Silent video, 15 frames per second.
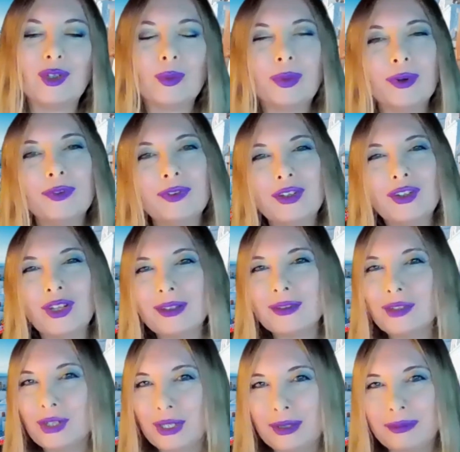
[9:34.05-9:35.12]

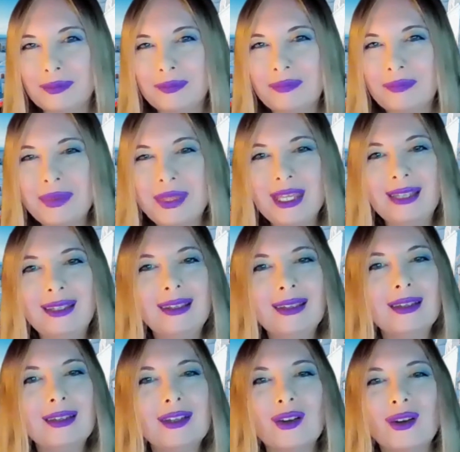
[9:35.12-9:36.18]
superficial term. This
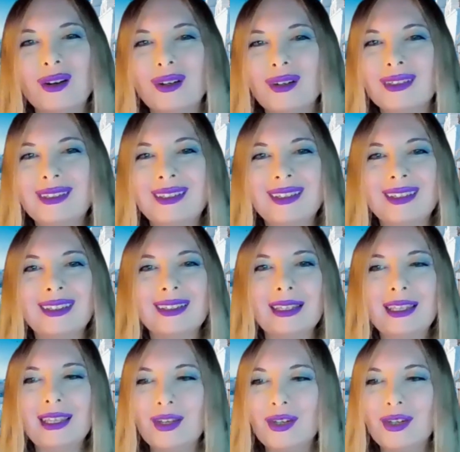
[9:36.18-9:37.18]
is not,